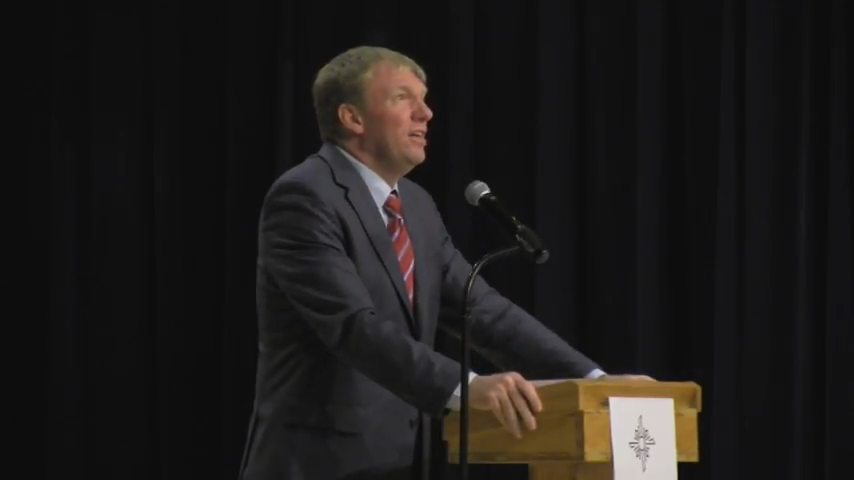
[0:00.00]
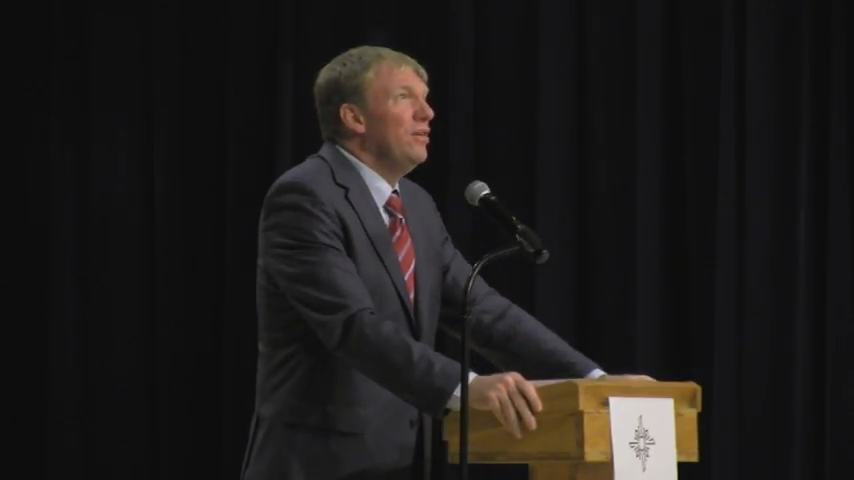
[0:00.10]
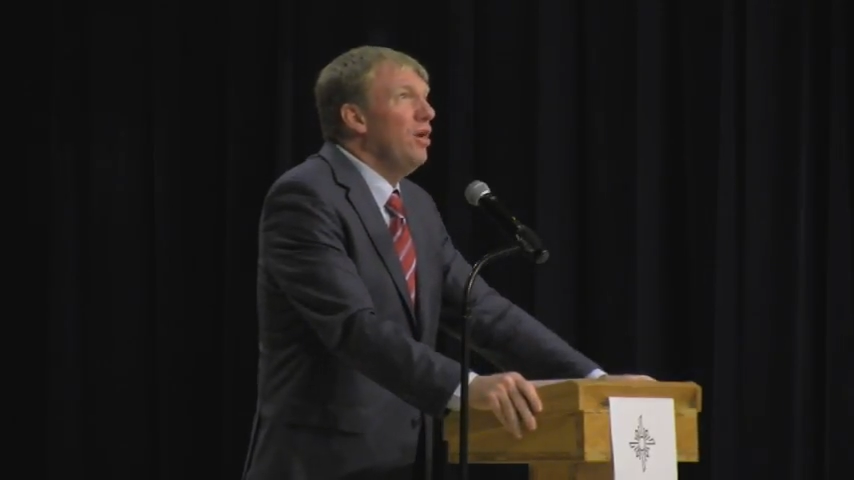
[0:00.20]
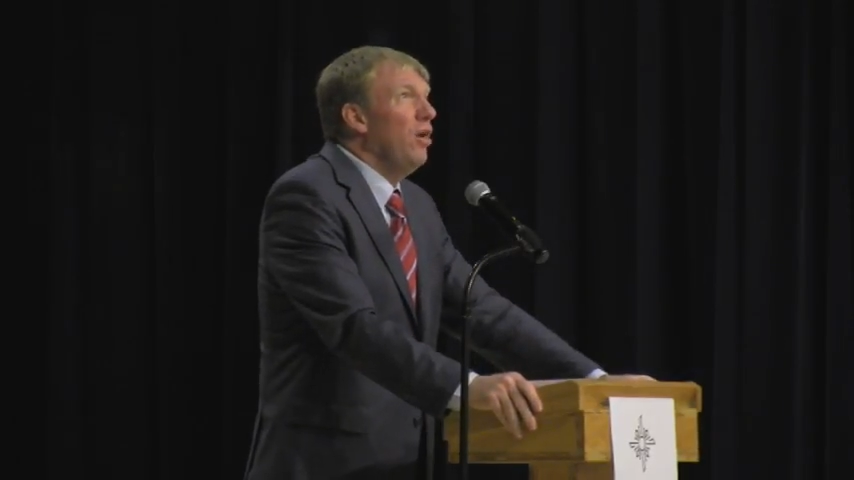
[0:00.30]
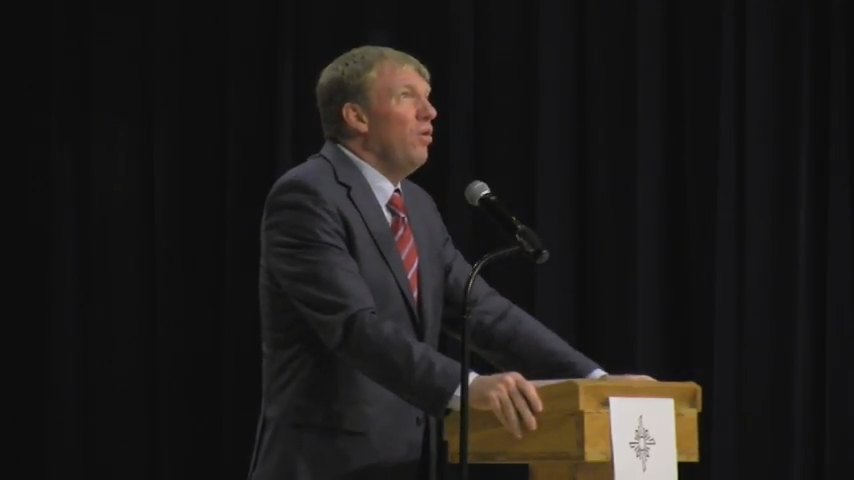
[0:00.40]

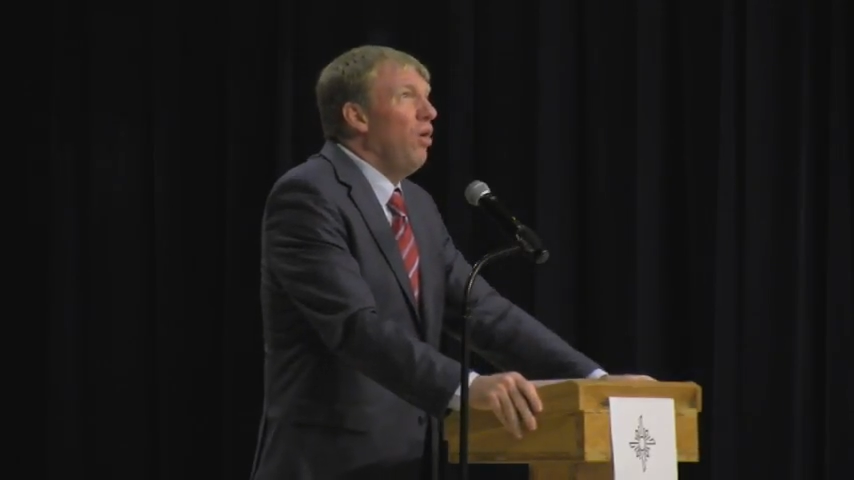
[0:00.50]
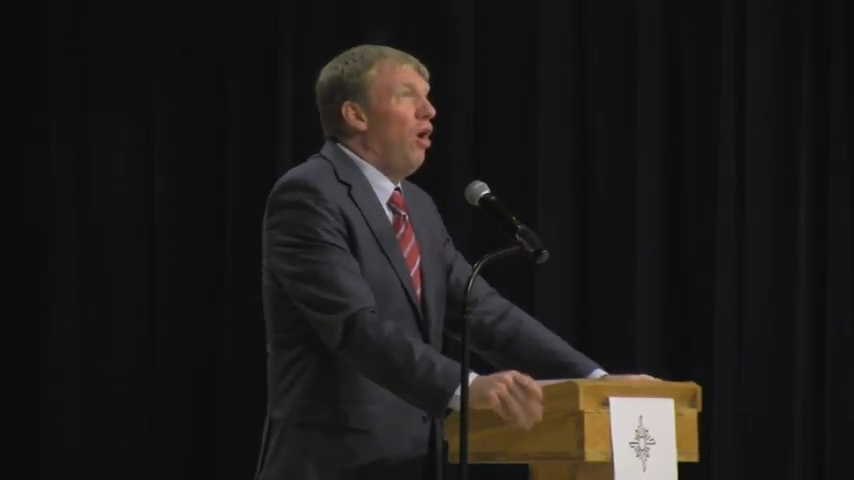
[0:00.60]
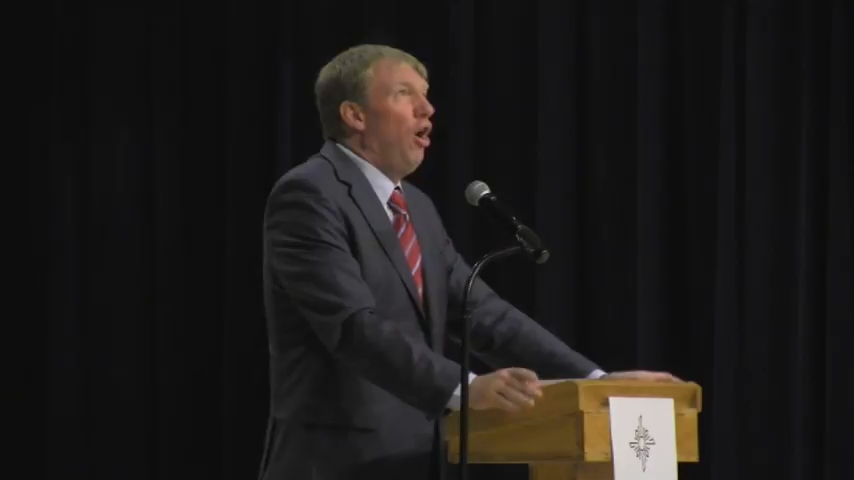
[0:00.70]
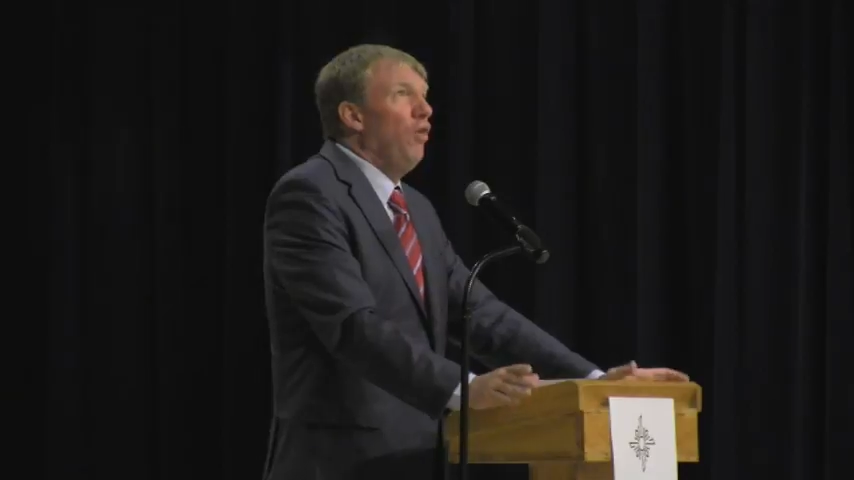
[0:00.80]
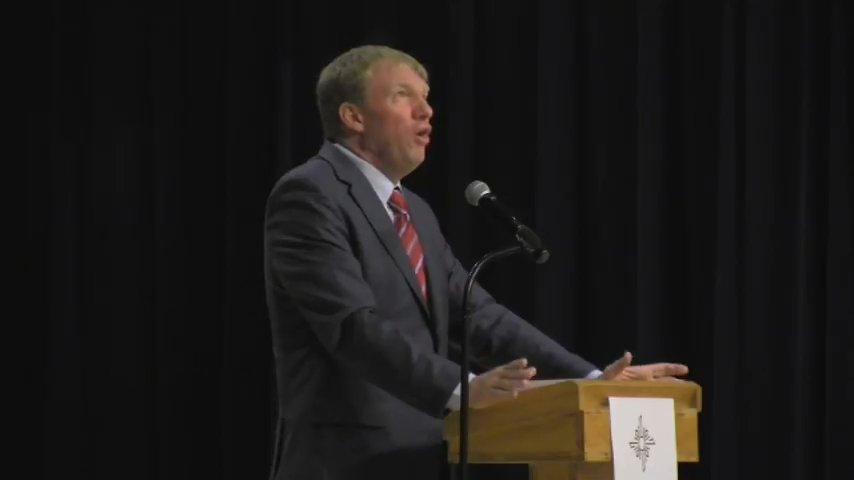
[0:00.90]
You know,
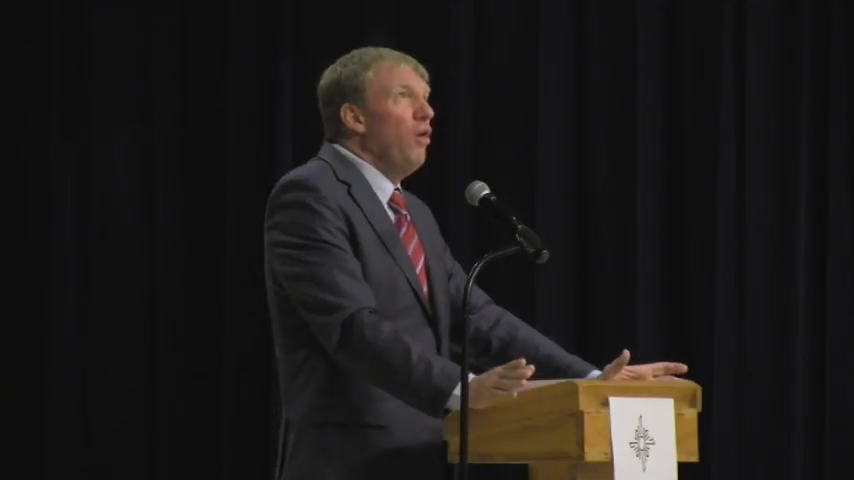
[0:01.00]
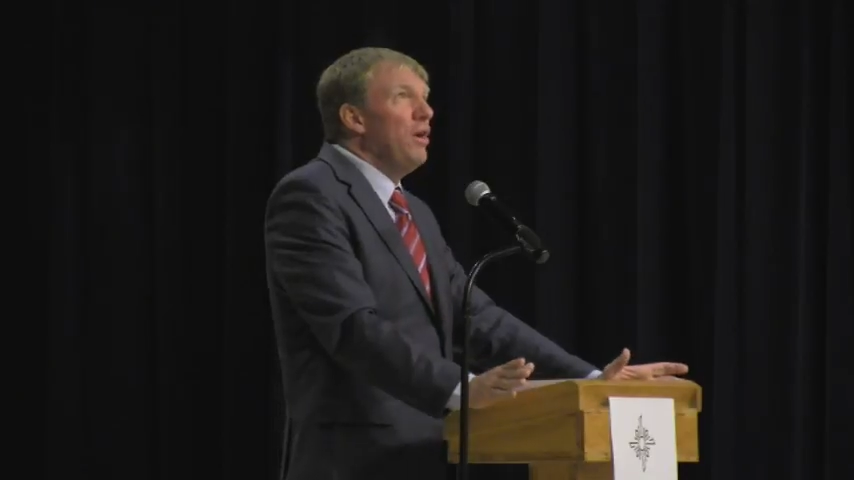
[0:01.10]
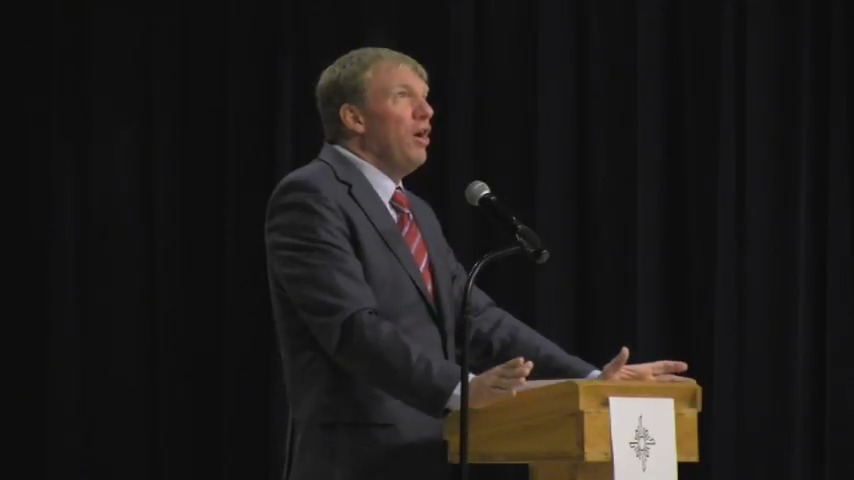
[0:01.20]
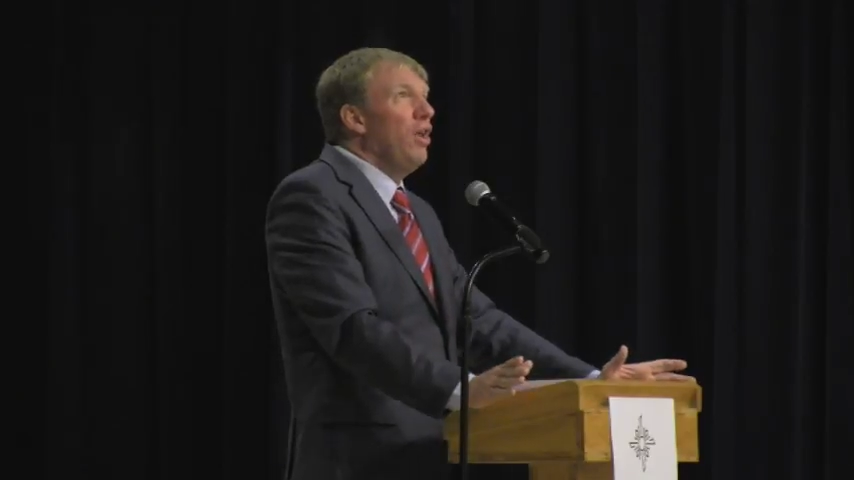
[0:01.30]
all-knowing,